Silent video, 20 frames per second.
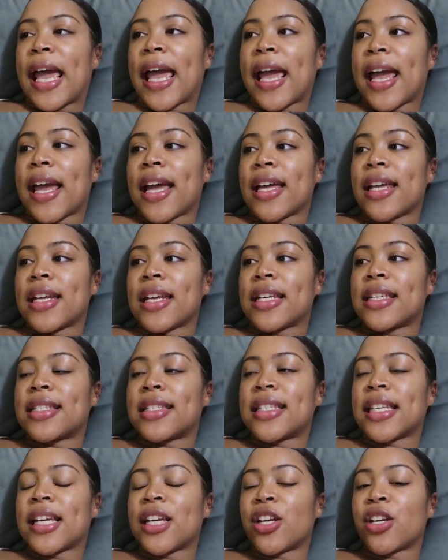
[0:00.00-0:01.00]
and
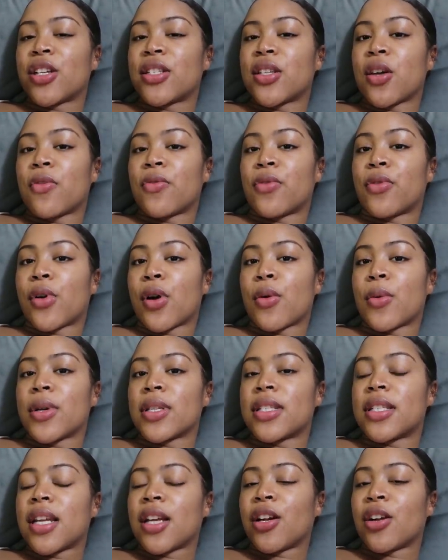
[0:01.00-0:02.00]
seeing yourself grow
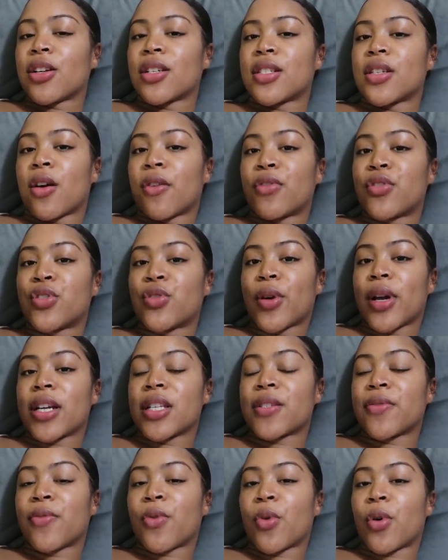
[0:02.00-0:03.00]
and seeing yourself
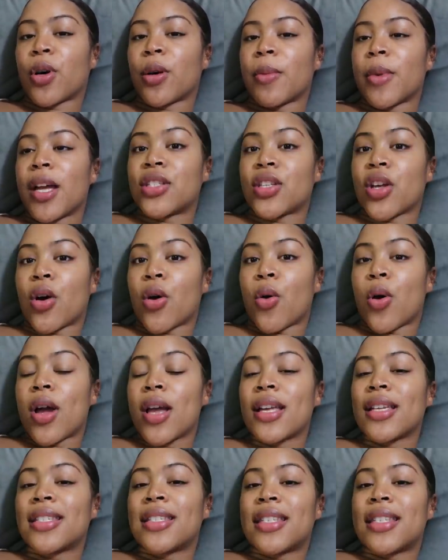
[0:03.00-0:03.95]
transform so